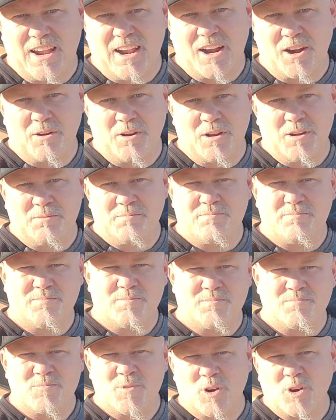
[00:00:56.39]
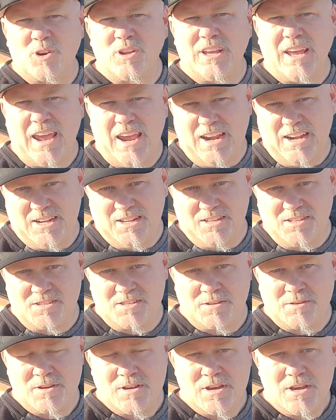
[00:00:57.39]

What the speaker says: era, early 80s.